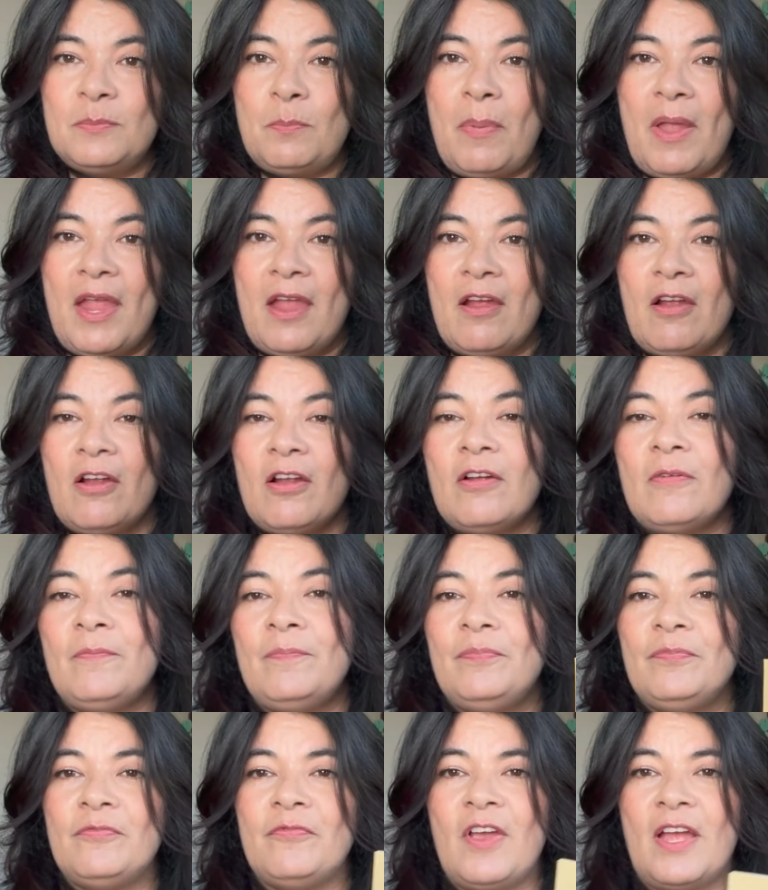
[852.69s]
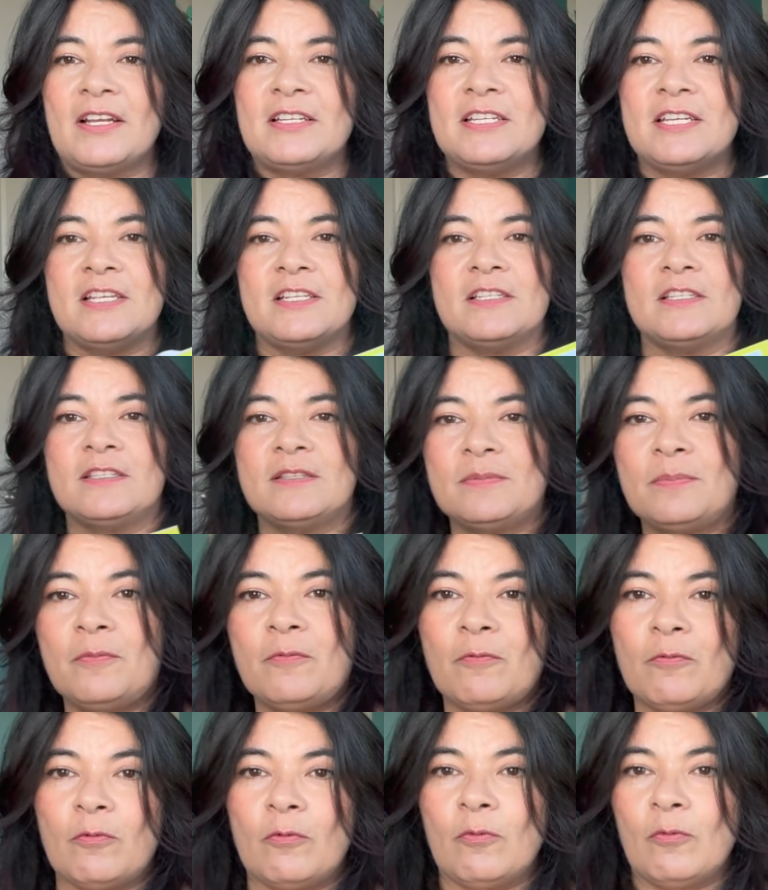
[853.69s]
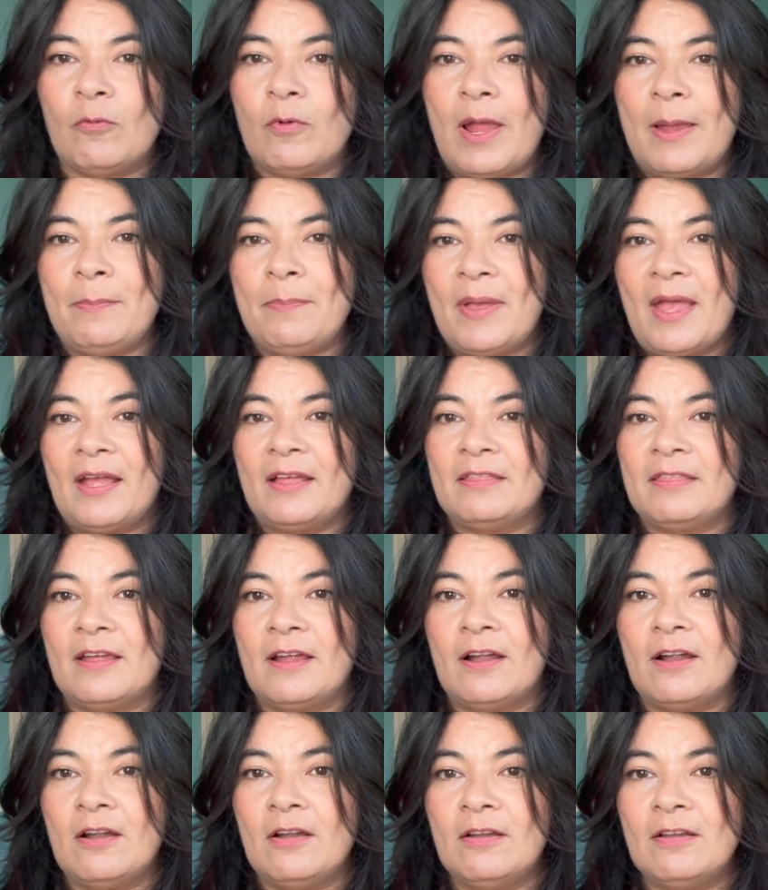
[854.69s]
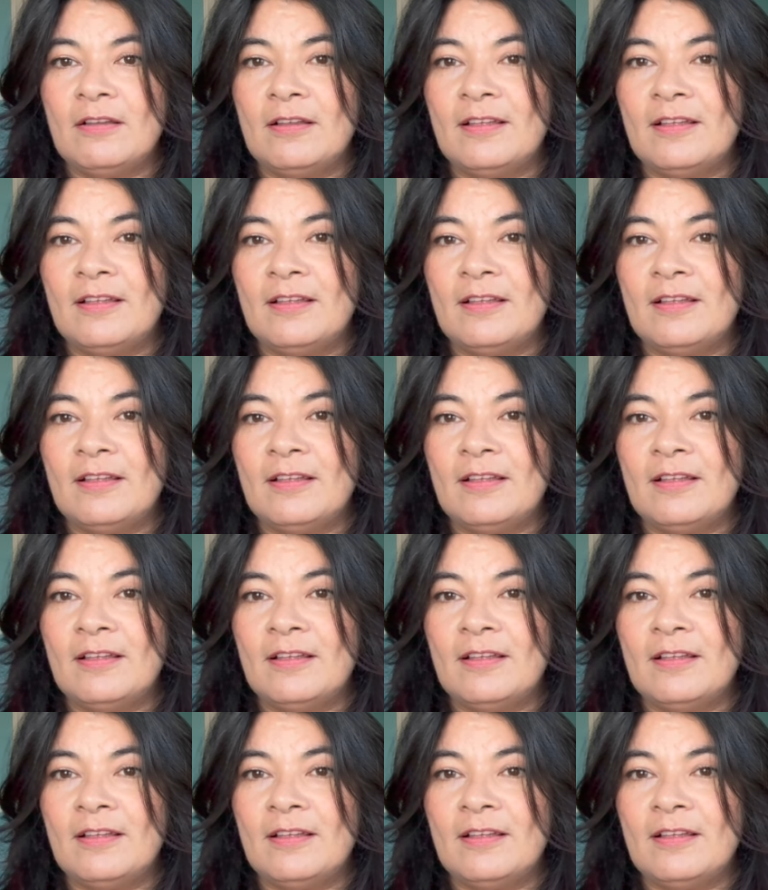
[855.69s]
bear. In fact, he's right back there.